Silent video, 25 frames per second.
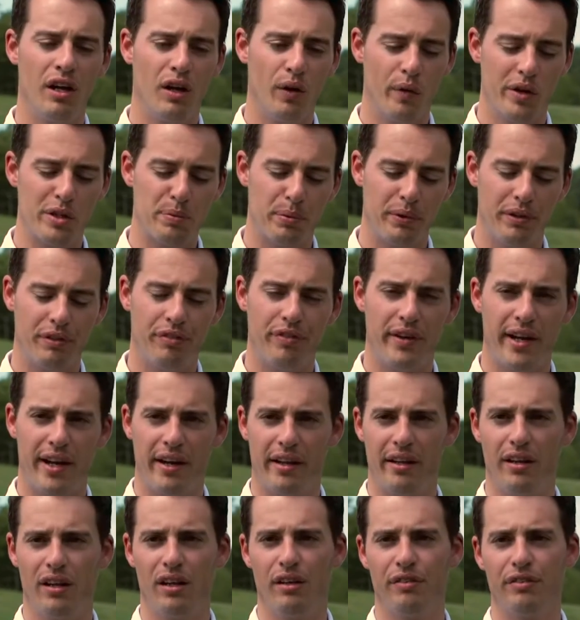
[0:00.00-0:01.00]
Always been a
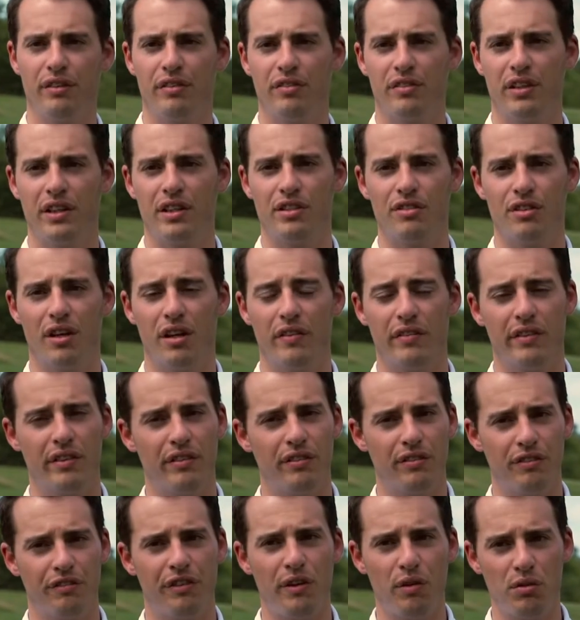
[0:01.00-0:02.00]
fan of the R15 driver.
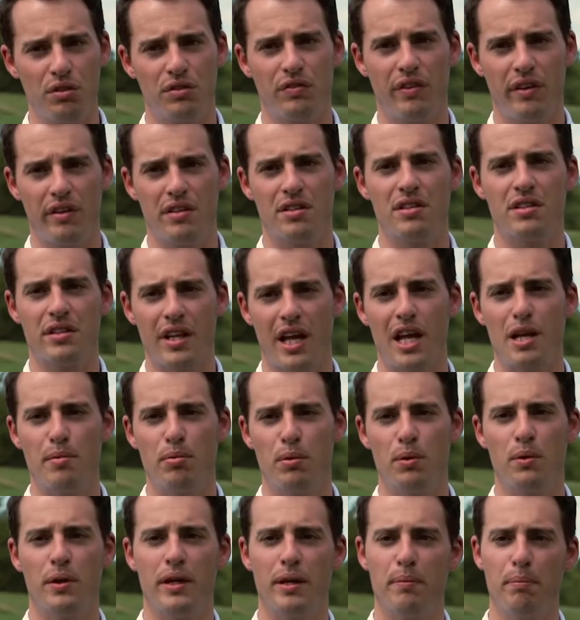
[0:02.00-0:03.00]
It feels very
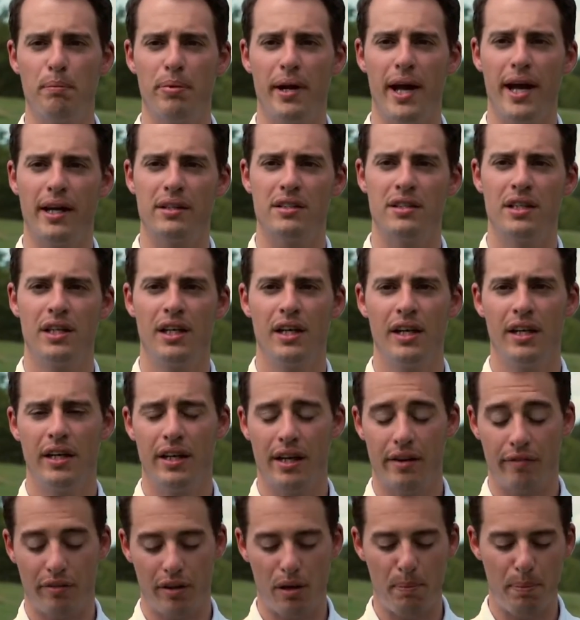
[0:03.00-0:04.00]
stable at impact,
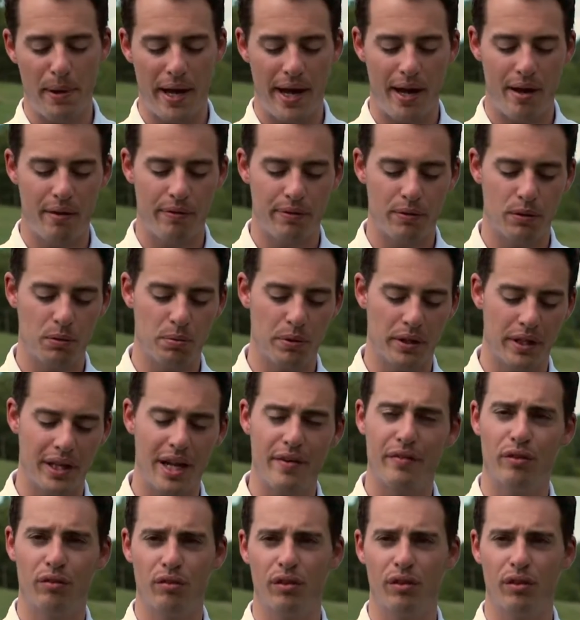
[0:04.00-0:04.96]
very powerful, but never